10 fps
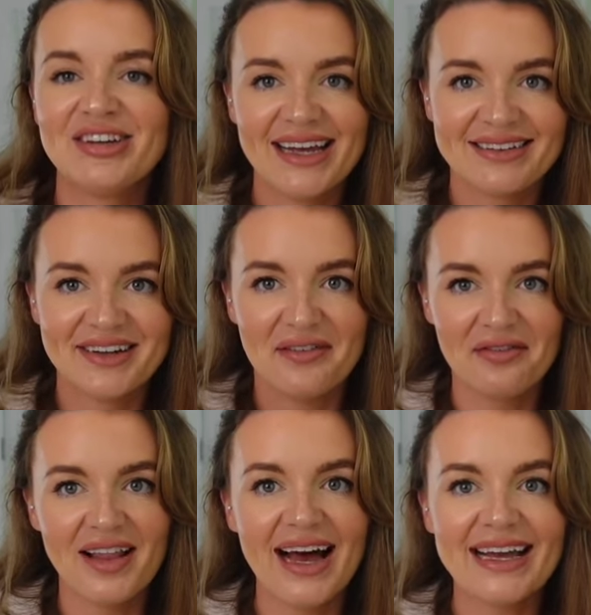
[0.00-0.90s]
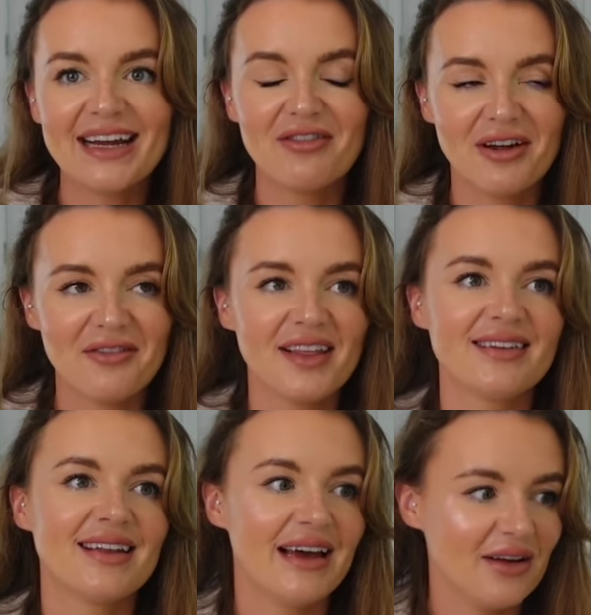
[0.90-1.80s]
chasing a fly around
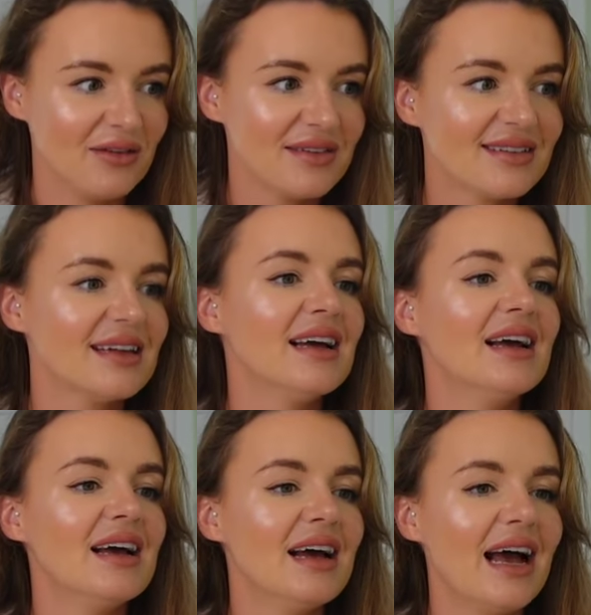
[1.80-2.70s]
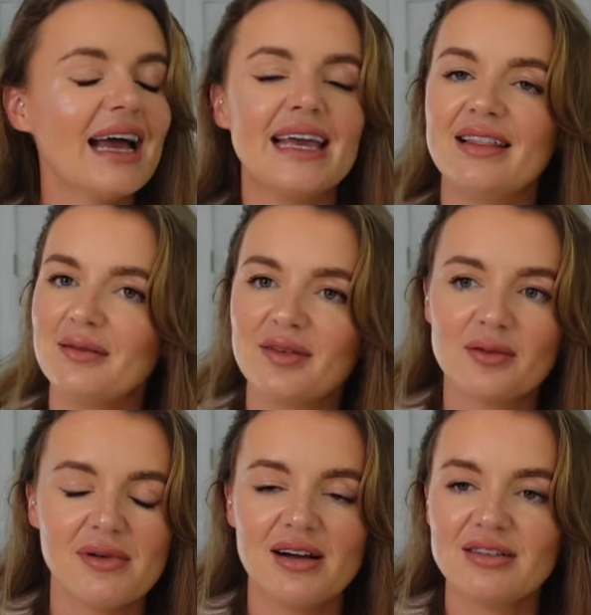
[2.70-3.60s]
this house. I hate them
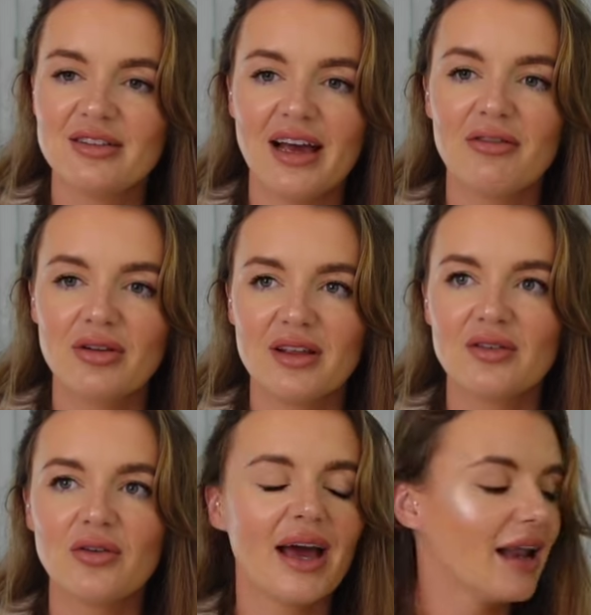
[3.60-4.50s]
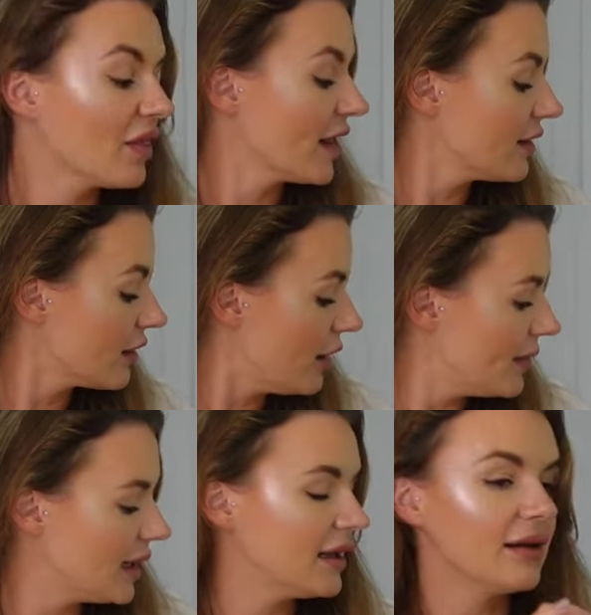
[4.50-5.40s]
so much, I really do. And I think they're
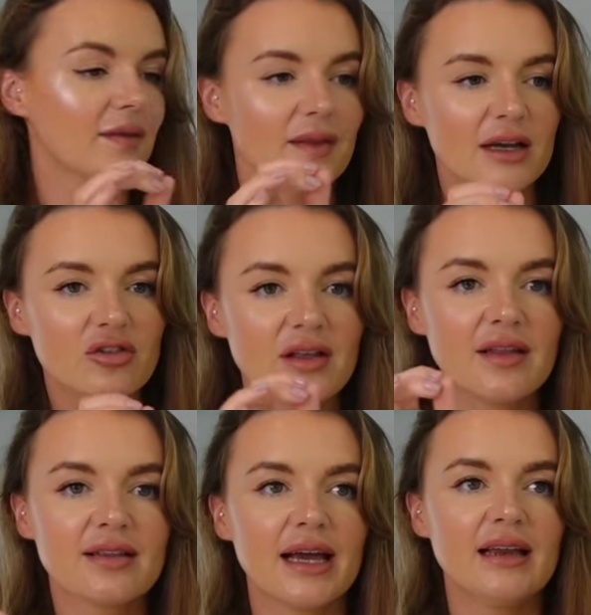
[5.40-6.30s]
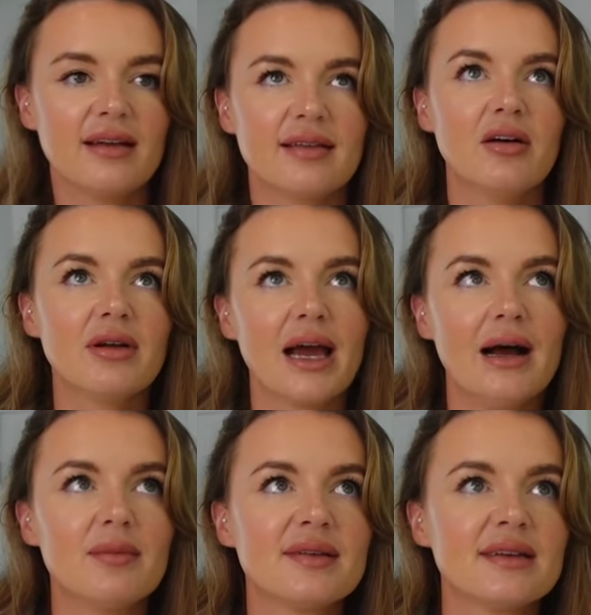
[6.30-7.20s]
coming in literally the tiniest little
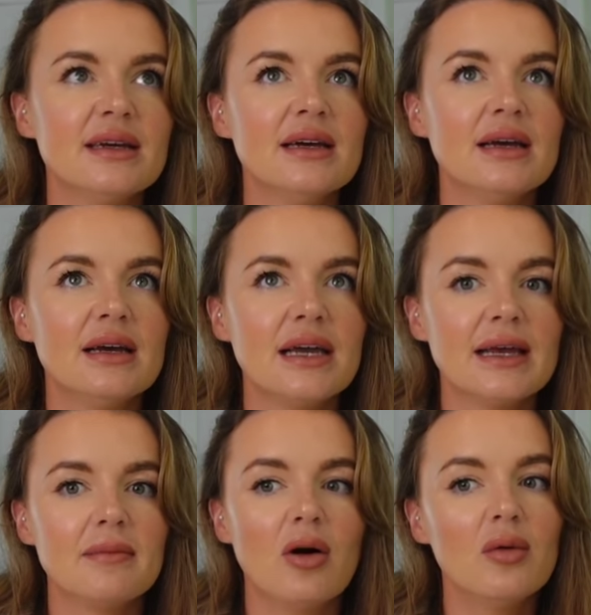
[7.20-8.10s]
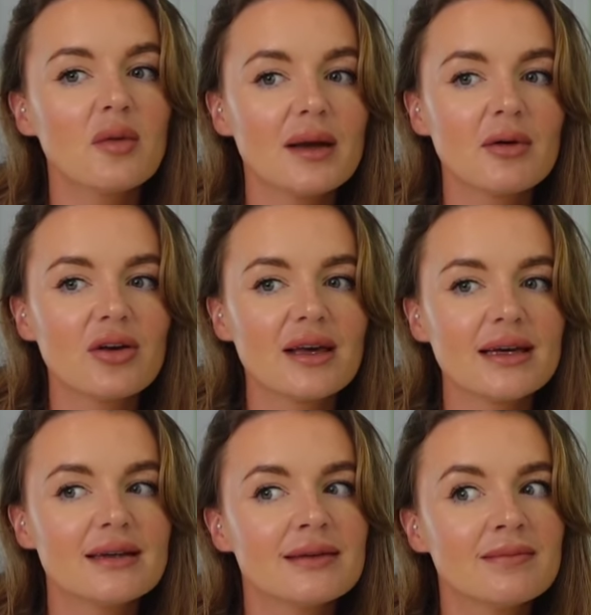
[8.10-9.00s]
gaps. Um, always when I'm
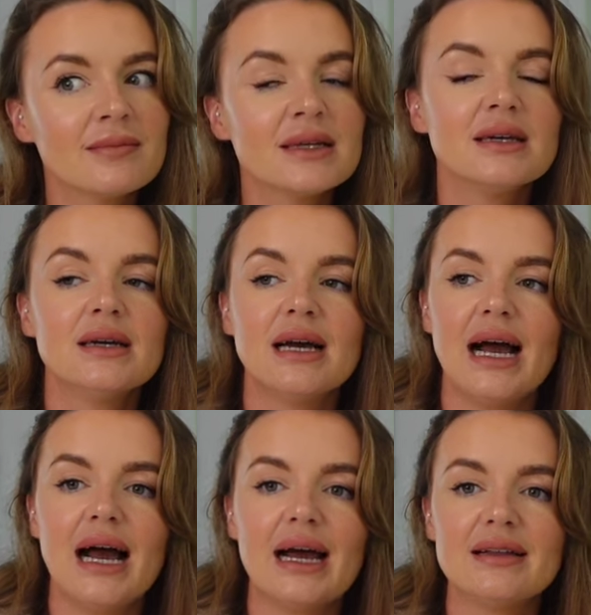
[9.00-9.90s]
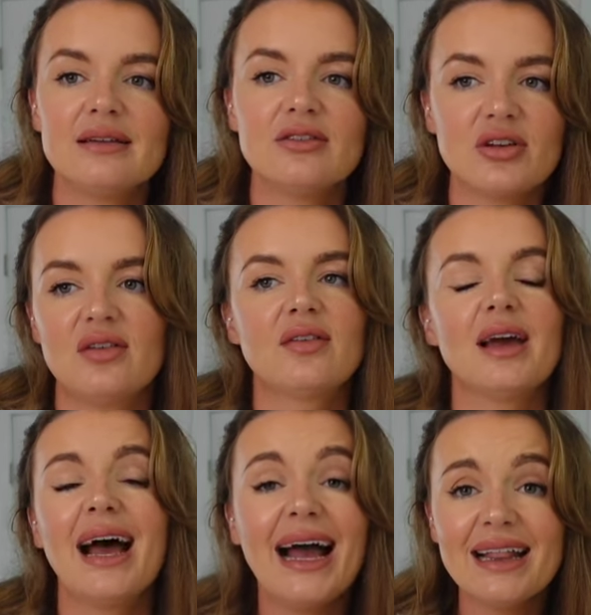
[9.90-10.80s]
cooking and just
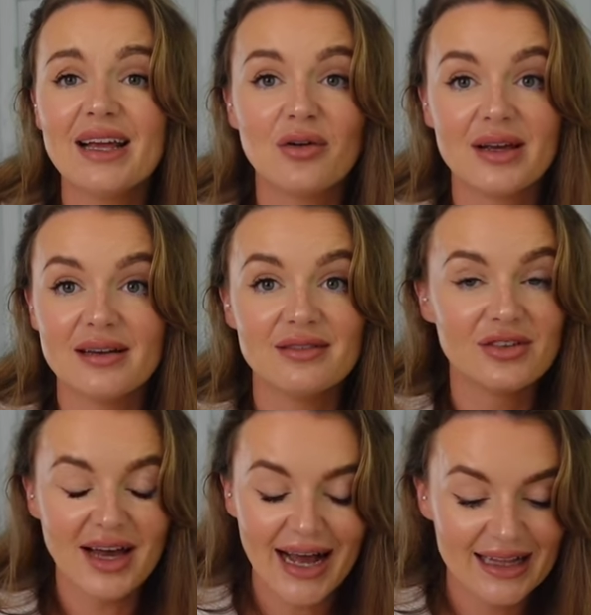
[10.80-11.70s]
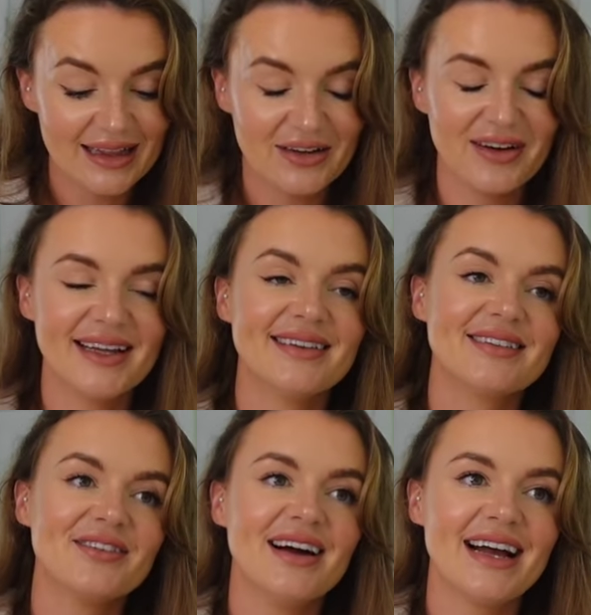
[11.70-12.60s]
highly annoying, just highly annoying.
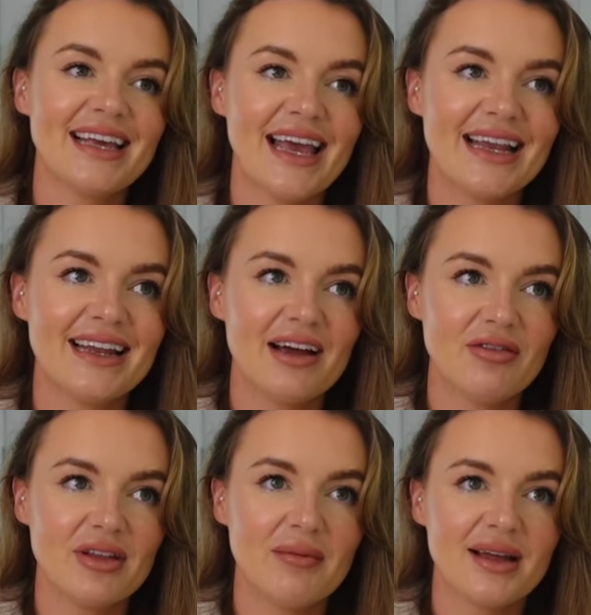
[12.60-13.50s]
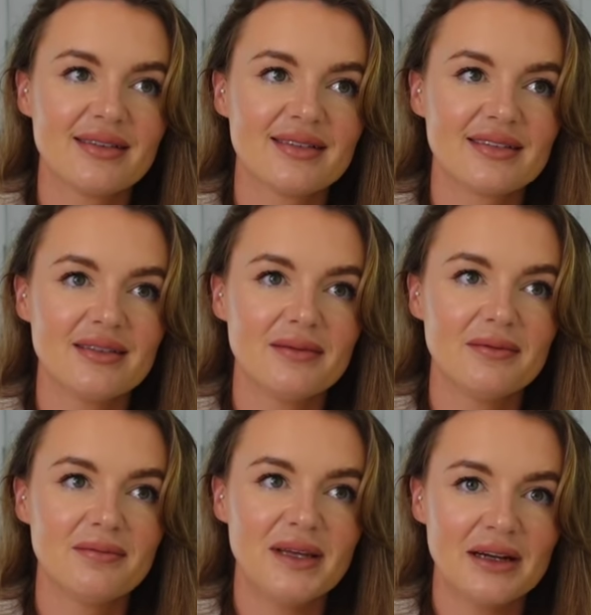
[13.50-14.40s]
So again, I really miss
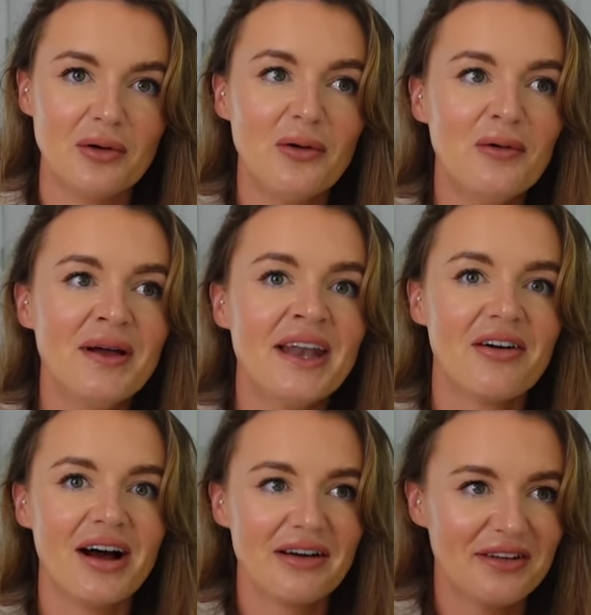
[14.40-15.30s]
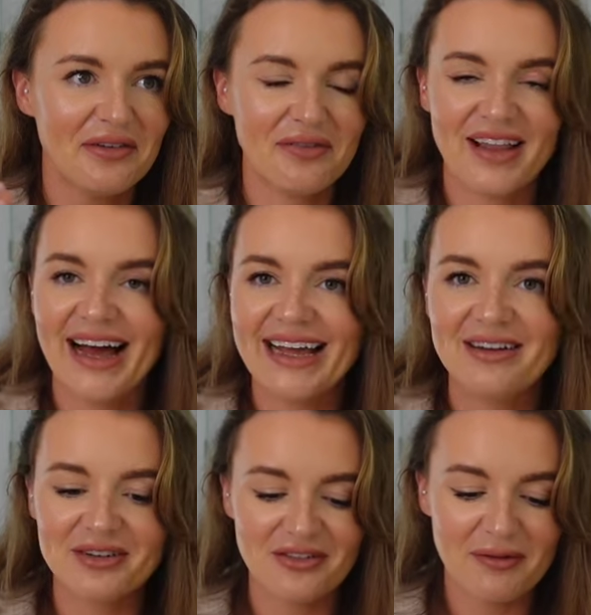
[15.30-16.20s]
being at home and I have the fly
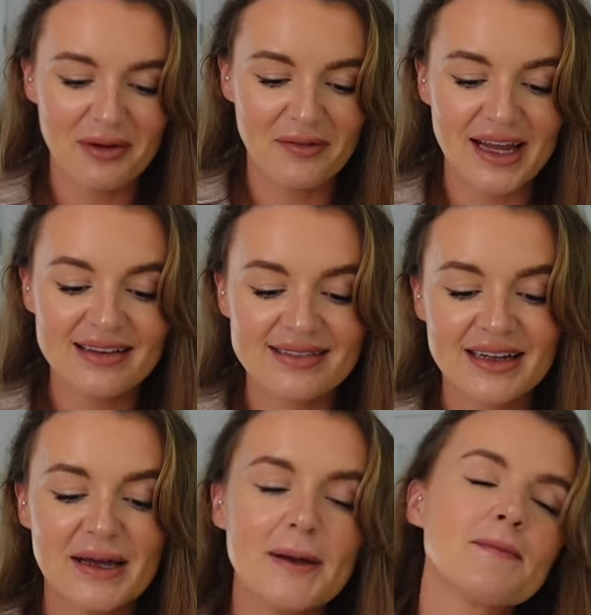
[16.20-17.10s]
going around my face.